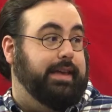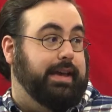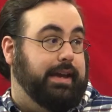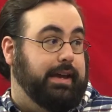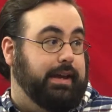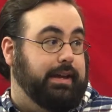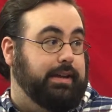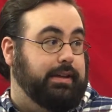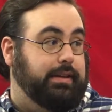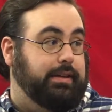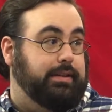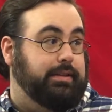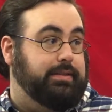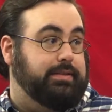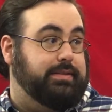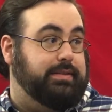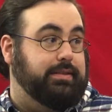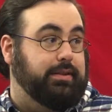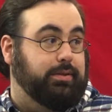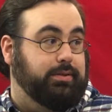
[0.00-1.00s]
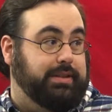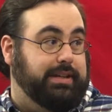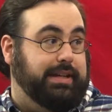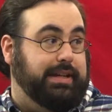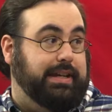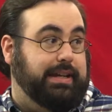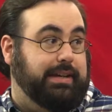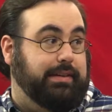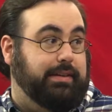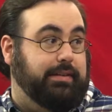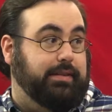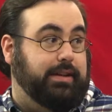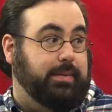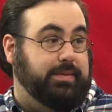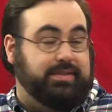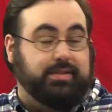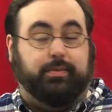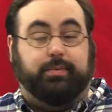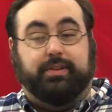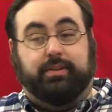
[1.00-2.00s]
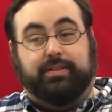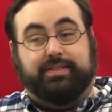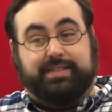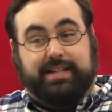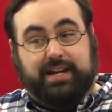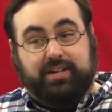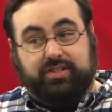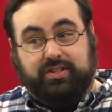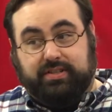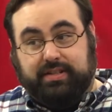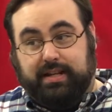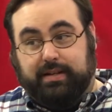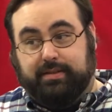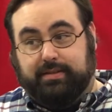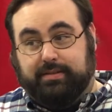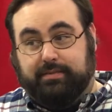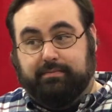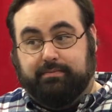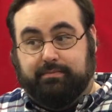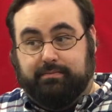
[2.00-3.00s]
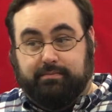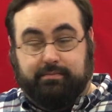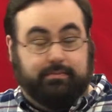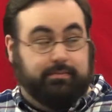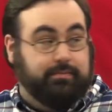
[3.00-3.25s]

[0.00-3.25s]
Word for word: And then slowly he comes to the realization that.